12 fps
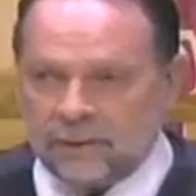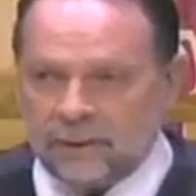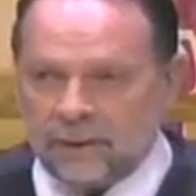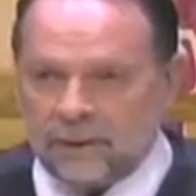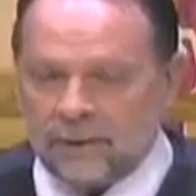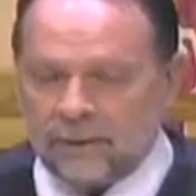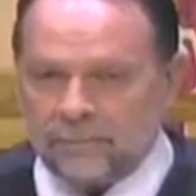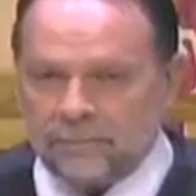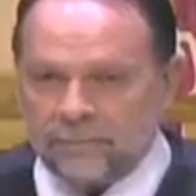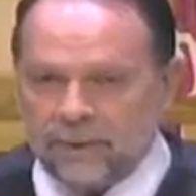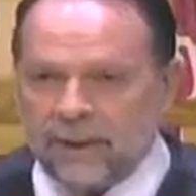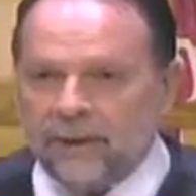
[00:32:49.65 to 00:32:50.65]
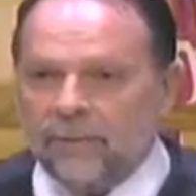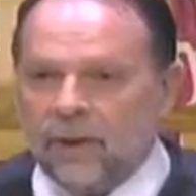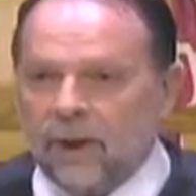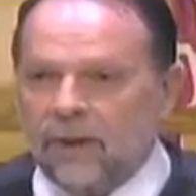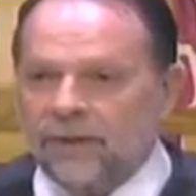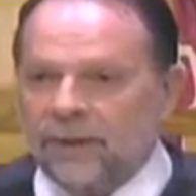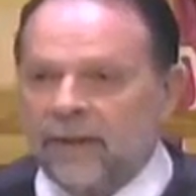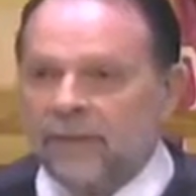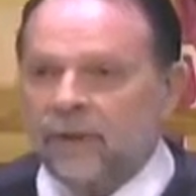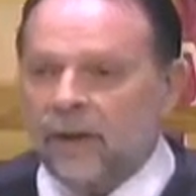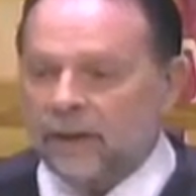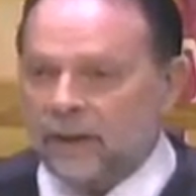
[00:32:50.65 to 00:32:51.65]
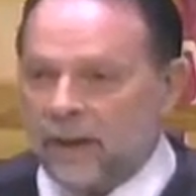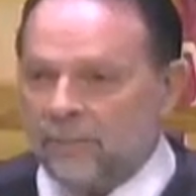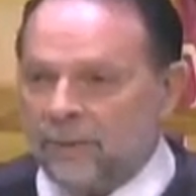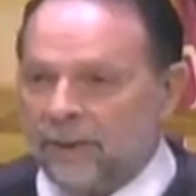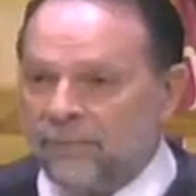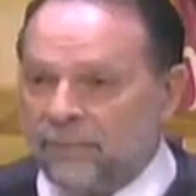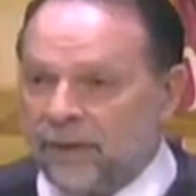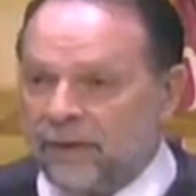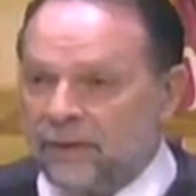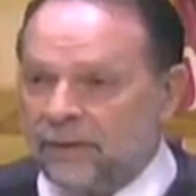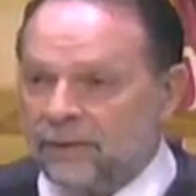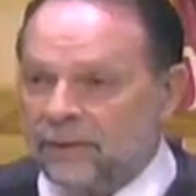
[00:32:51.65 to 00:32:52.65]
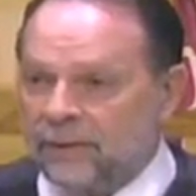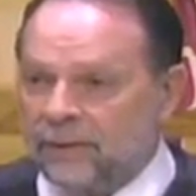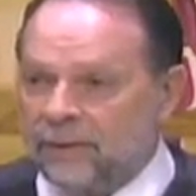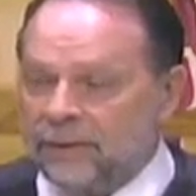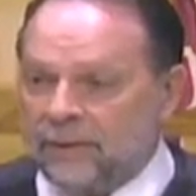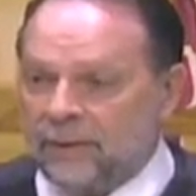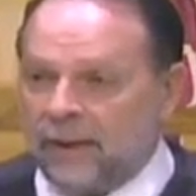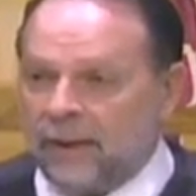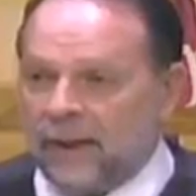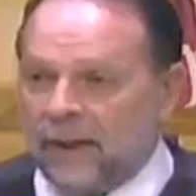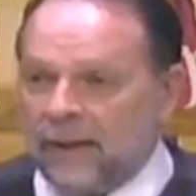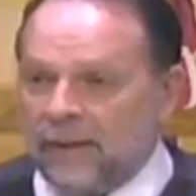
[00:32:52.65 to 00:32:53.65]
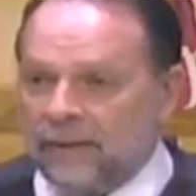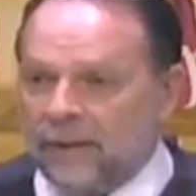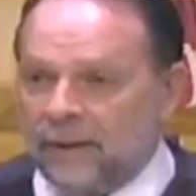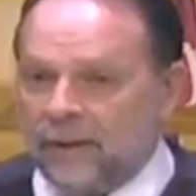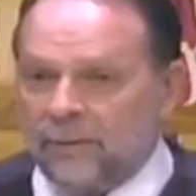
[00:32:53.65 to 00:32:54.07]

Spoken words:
the Enron company failed. And,